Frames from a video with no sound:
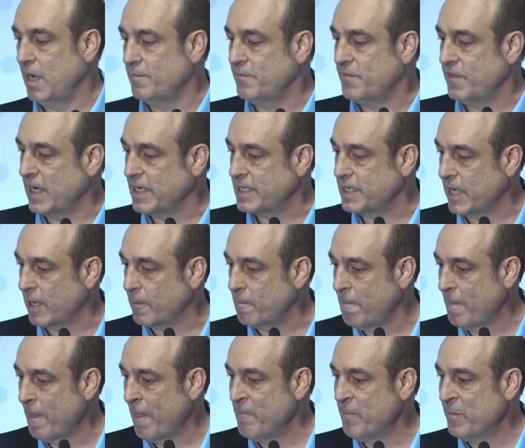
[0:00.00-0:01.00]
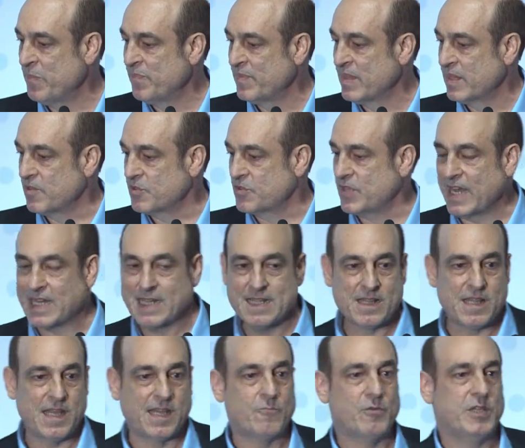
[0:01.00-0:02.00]
finding. The second
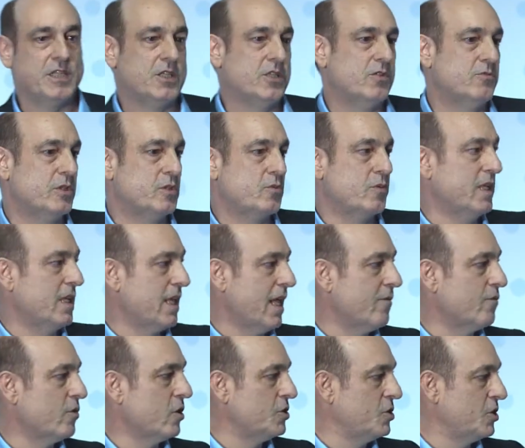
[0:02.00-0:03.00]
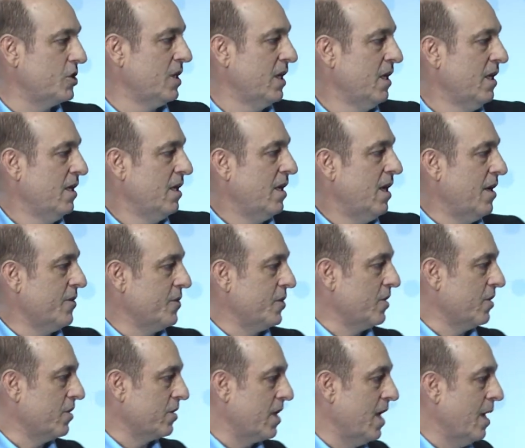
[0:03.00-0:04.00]
thing we do is we leverage
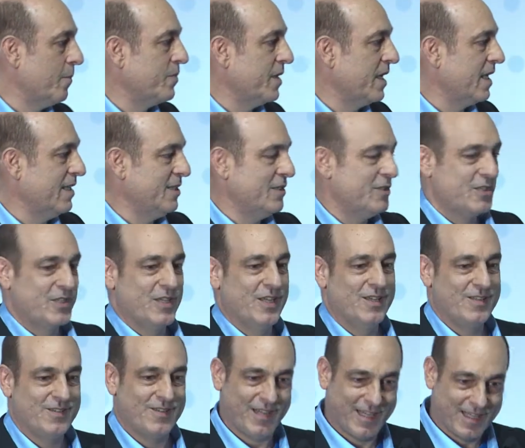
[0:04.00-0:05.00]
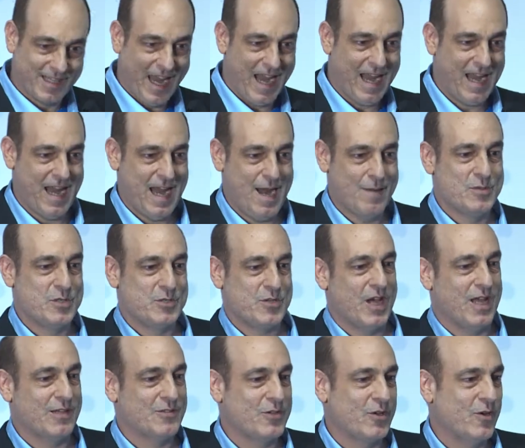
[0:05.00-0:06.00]
other companies like
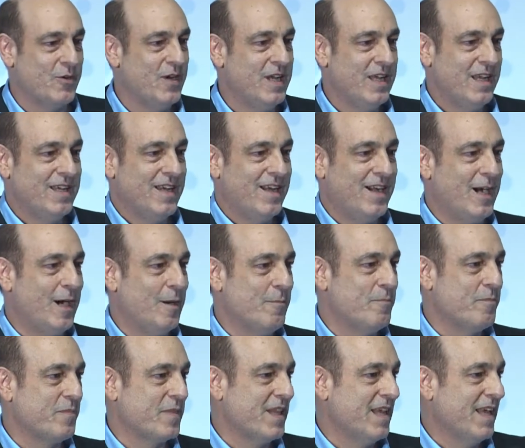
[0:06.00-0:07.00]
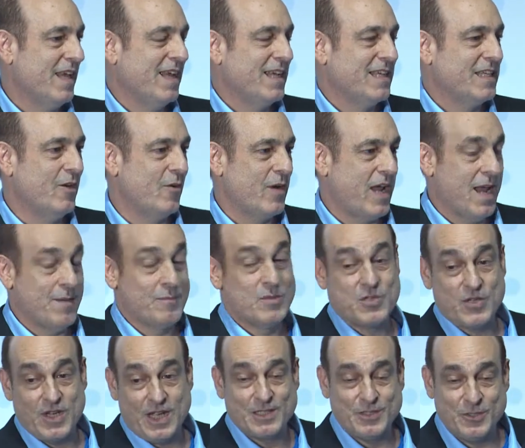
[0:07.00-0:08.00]
Amazon. So,
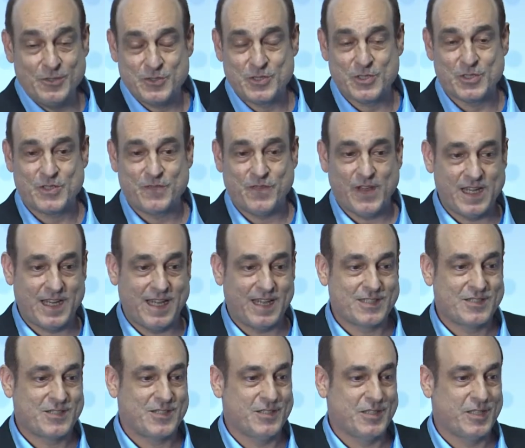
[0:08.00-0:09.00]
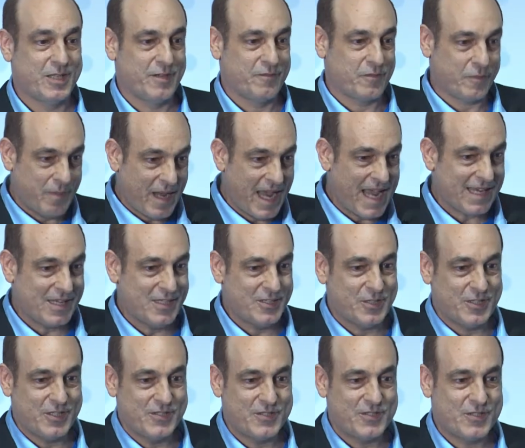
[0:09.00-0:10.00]
Amazon uses FedEx to deliver
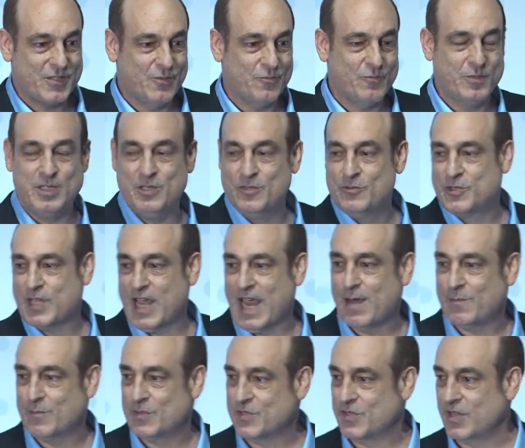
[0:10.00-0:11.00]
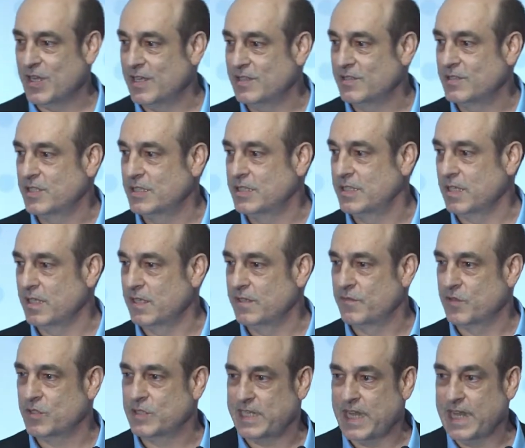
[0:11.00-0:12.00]
packages. We use Amazon to
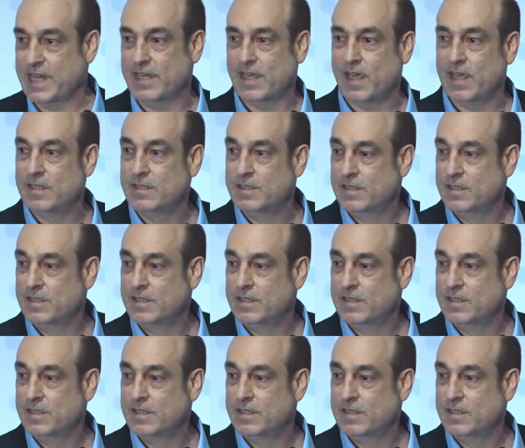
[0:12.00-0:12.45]
deliver data.